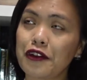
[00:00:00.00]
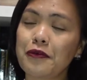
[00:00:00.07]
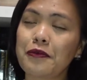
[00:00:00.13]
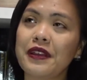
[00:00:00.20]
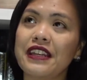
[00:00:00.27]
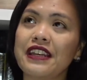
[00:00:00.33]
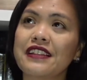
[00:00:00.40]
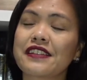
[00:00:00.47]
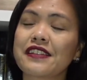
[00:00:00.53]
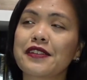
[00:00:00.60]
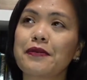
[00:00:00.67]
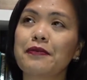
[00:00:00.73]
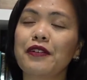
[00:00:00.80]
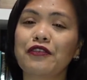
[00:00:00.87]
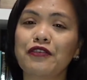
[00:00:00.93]

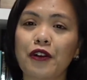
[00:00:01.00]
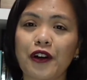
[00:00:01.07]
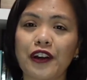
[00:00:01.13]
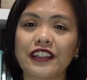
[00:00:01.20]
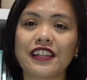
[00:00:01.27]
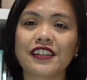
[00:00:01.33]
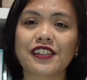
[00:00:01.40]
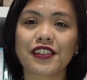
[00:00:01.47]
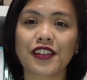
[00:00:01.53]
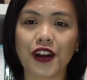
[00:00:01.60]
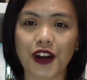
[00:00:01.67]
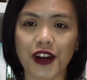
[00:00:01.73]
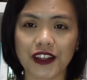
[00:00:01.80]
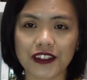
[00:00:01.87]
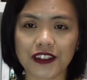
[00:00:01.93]
minutes before the
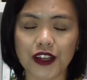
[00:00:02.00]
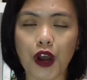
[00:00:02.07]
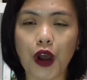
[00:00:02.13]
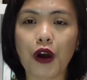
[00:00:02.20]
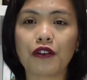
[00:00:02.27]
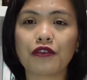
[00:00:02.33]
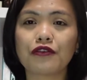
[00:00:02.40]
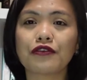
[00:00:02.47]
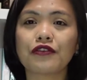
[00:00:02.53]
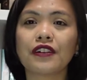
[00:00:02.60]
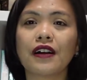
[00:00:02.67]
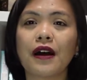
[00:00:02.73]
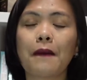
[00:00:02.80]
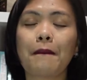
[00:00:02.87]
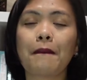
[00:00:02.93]
start of
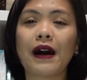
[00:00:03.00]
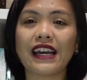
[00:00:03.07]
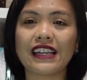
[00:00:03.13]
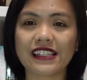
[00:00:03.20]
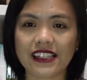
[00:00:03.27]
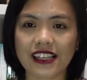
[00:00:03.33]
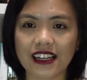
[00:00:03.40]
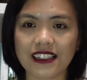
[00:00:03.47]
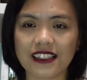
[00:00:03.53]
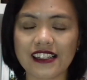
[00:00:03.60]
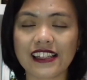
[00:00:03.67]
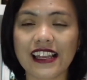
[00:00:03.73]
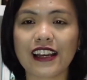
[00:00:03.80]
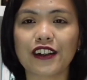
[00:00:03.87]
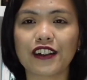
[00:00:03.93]
my son's
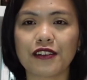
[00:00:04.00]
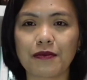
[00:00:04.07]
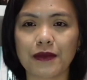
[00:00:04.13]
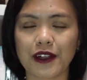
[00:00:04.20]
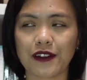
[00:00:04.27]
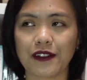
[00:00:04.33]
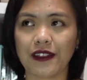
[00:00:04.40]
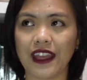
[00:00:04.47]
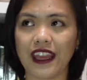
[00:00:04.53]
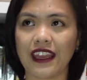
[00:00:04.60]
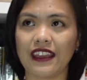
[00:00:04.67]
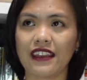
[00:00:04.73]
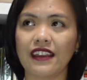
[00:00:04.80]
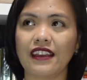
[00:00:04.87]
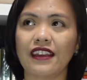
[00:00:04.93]
second
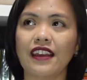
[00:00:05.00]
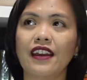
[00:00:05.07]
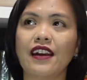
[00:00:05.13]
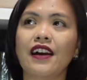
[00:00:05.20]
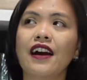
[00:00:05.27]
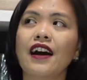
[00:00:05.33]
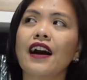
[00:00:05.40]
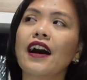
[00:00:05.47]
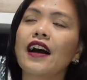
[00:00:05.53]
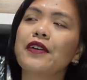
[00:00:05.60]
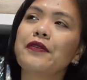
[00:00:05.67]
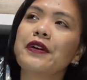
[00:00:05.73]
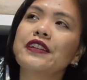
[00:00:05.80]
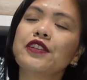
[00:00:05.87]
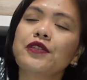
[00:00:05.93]
birthday, I
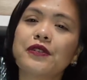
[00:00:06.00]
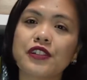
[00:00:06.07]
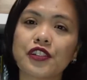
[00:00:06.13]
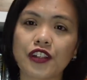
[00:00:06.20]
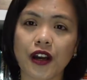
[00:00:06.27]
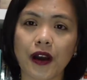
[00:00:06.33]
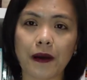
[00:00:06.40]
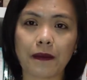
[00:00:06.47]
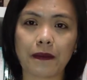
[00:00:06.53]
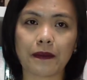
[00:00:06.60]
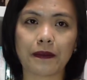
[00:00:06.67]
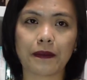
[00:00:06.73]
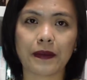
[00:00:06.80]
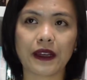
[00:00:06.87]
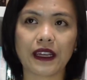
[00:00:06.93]
went to a shop
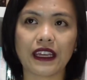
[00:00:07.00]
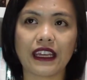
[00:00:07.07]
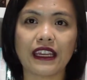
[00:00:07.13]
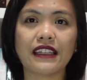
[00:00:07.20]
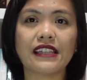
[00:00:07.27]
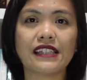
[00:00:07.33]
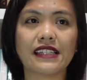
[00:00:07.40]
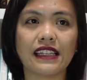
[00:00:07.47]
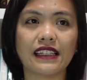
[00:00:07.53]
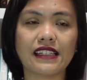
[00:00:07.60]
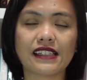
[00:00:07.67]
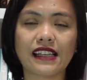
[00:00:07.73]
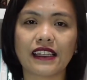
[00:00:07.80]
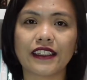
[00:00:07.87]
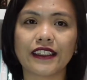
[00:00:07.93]
in the city
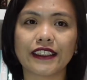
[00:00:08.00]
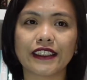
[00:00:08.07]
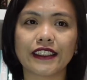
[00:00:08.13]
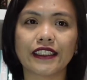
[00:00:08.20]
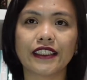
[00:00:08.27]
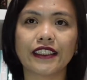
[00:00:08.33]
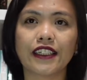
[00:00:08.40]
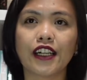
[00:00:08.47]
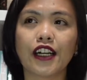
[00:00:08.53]
center